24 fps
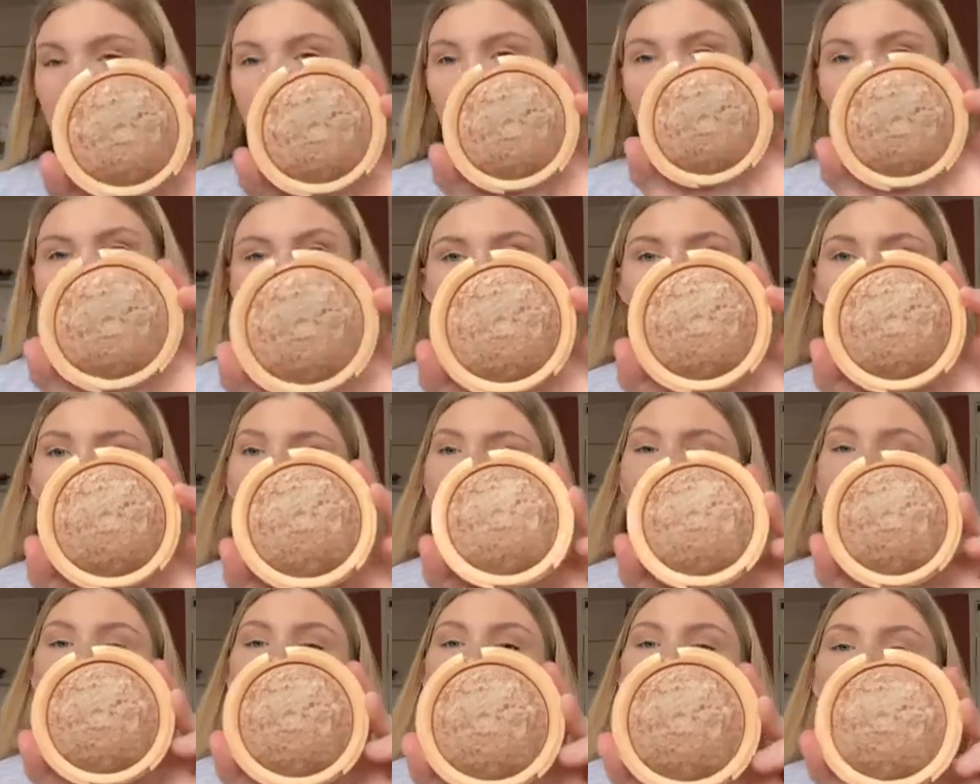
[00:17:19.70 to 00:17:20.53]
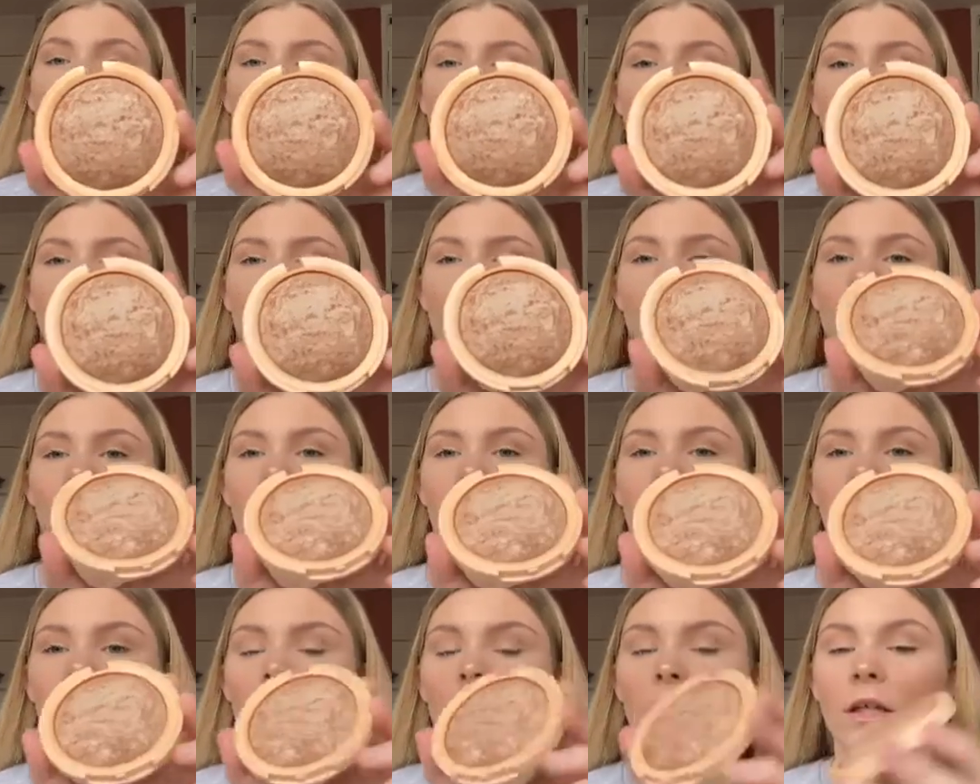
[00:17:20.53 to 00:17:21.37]
bronzer. It's got
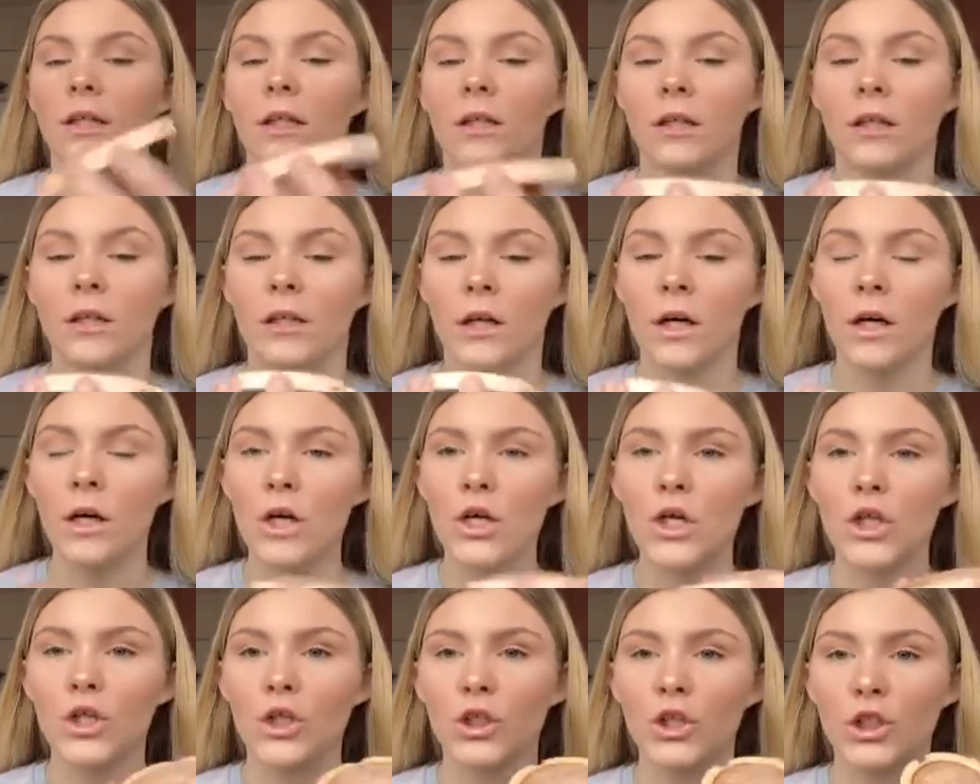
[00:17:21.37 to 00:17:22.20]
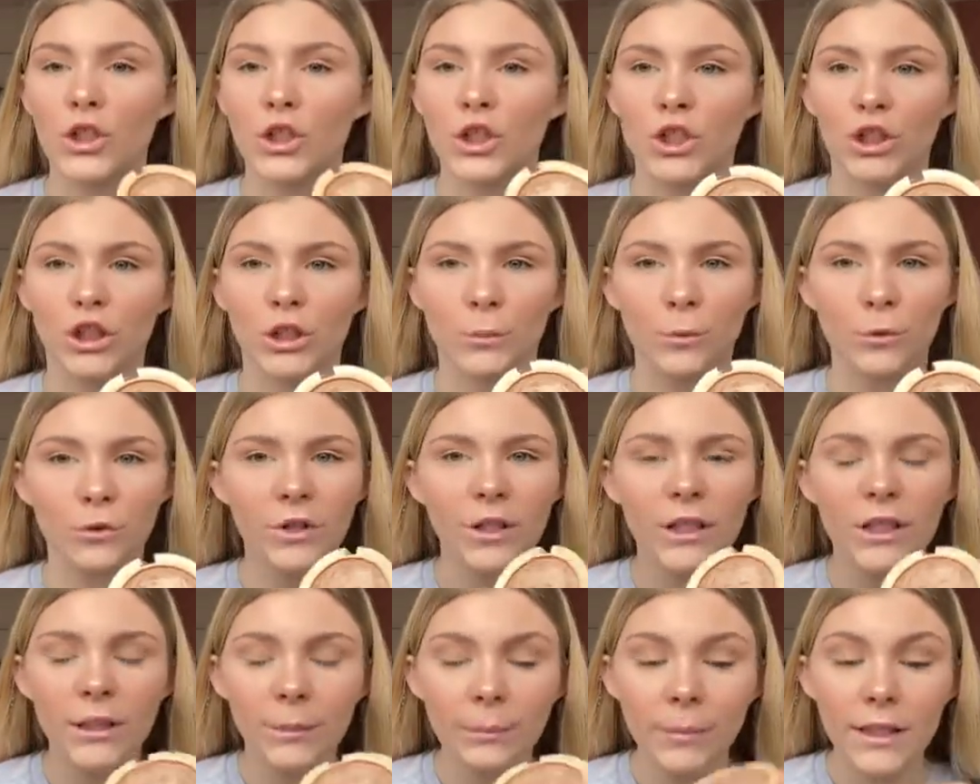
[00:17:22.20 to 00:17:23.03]
like shimmery
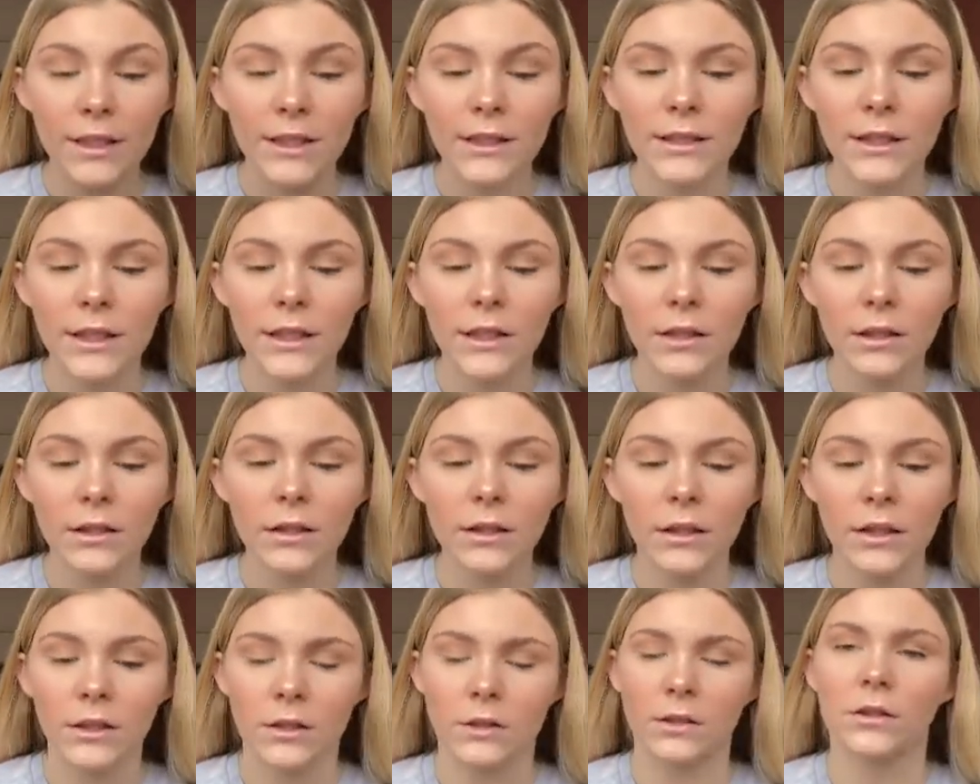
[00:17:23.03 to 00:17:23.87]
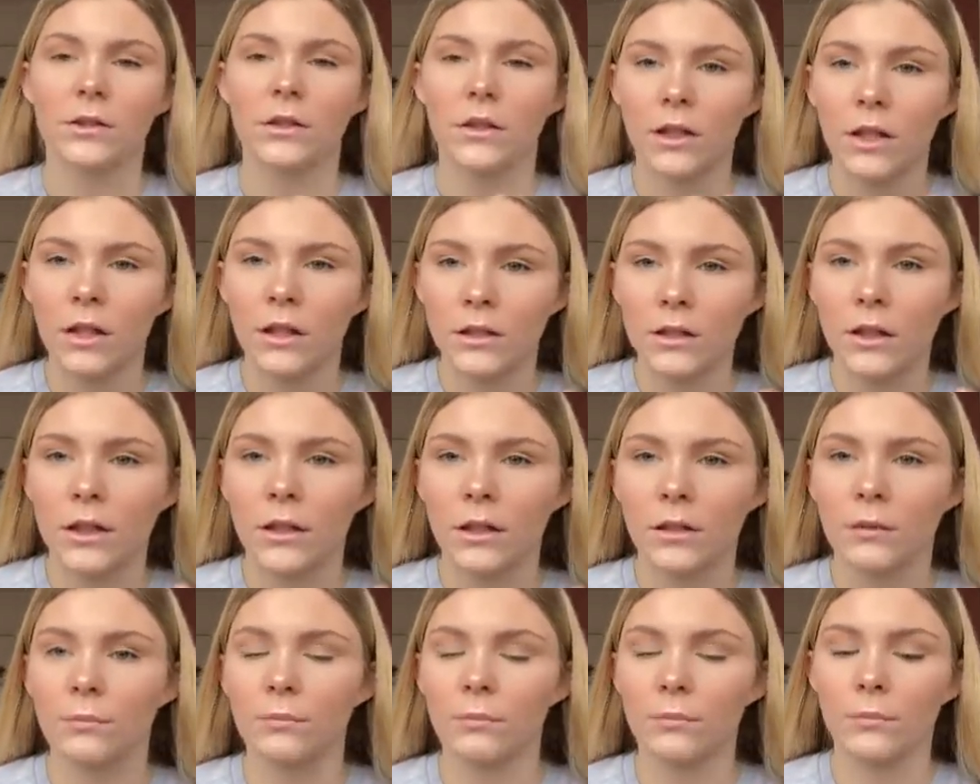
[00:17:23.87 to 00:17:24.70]
bits in. It's a
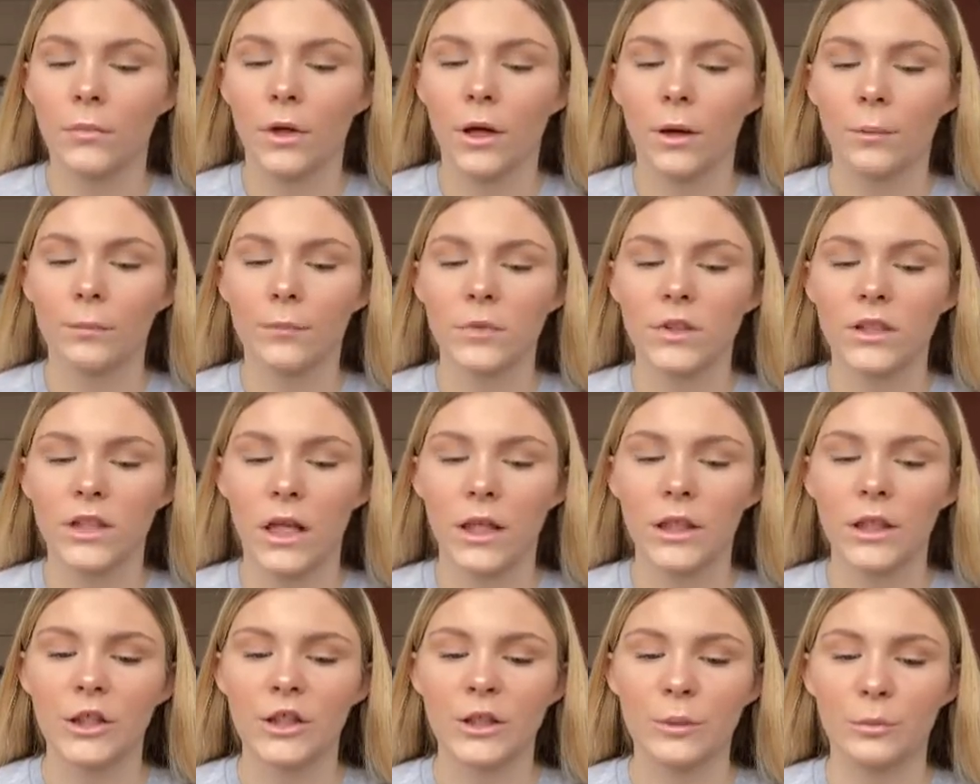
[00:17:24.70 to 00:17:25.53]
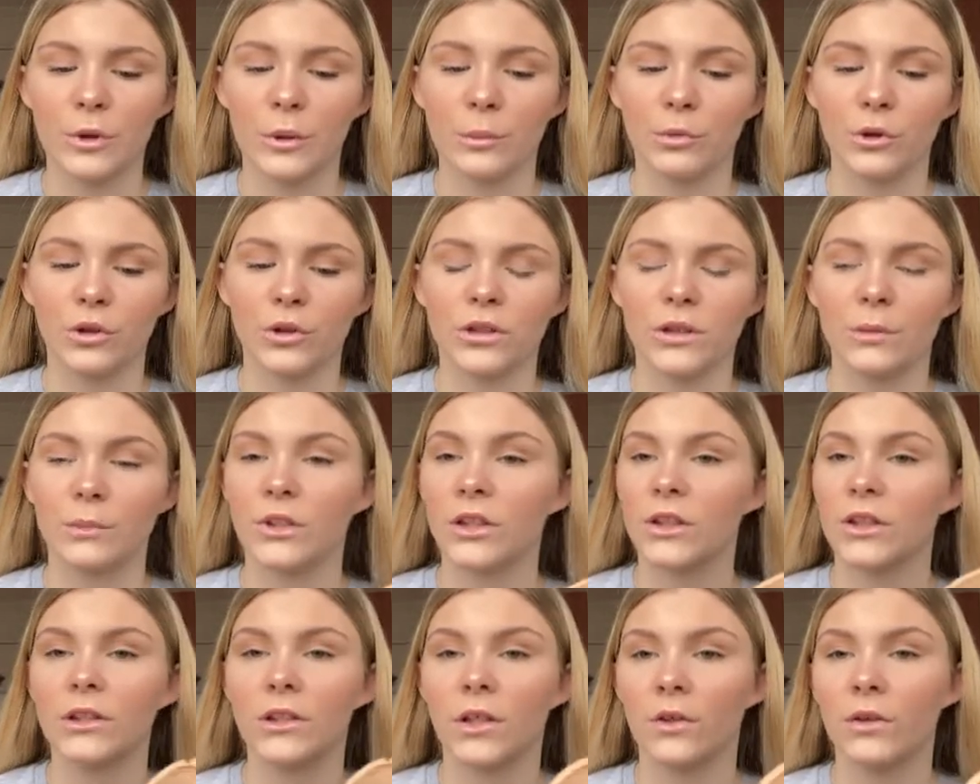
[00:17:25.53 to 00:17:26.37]
slightly shimmery bronzer, but it's
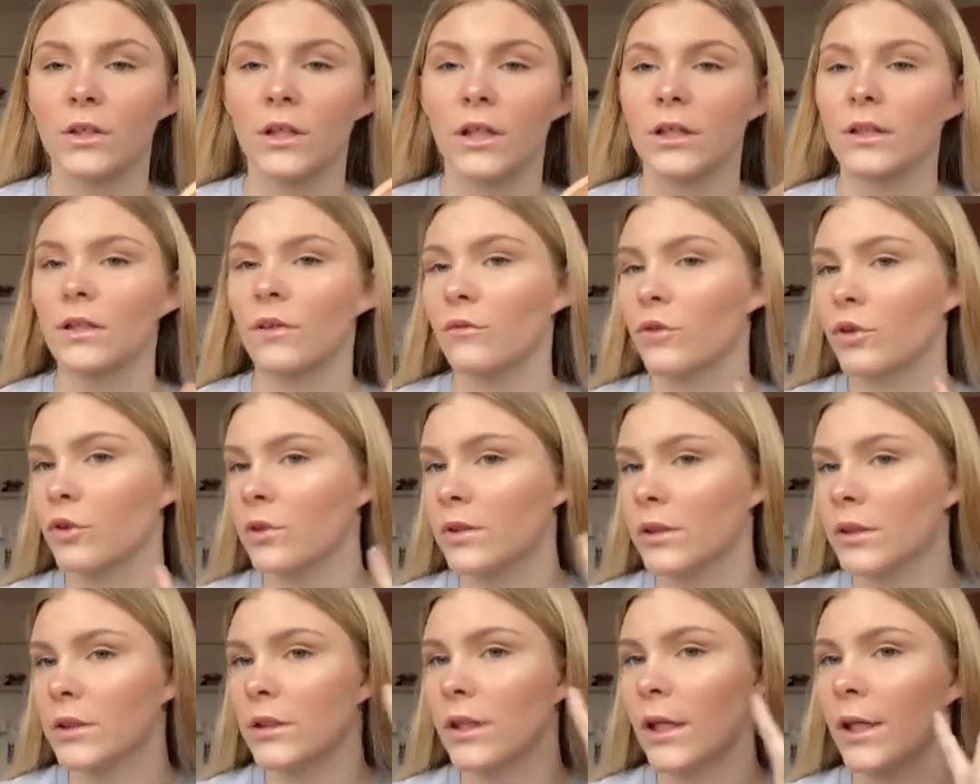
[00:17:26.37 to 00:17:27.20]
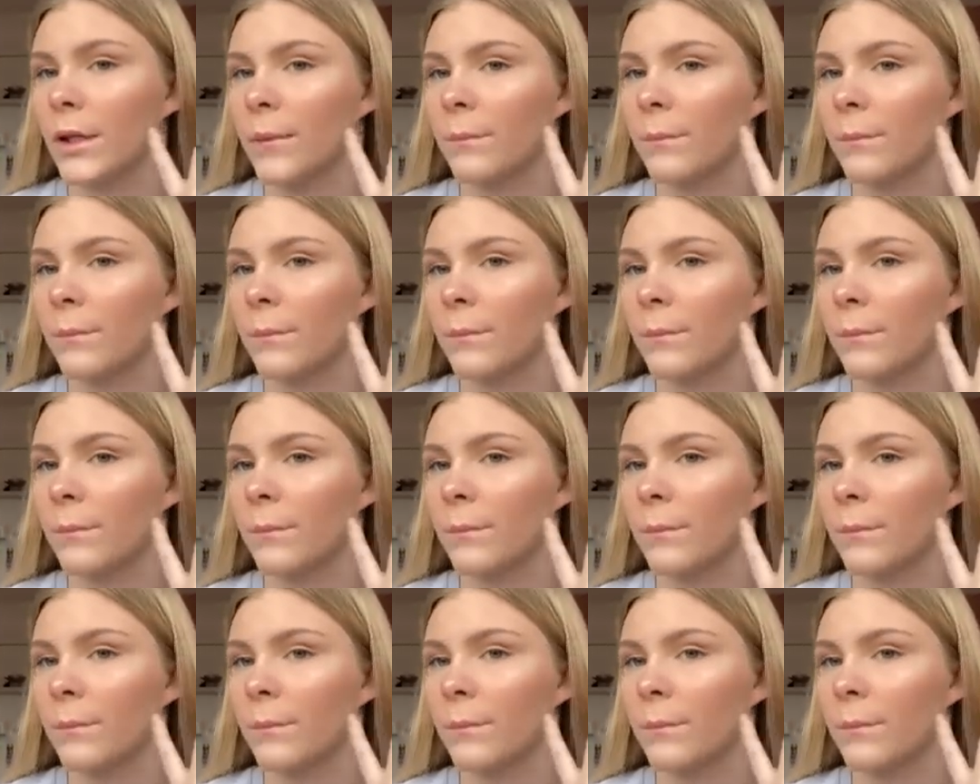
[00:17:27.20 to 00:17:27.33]
so nice. I've got it on today.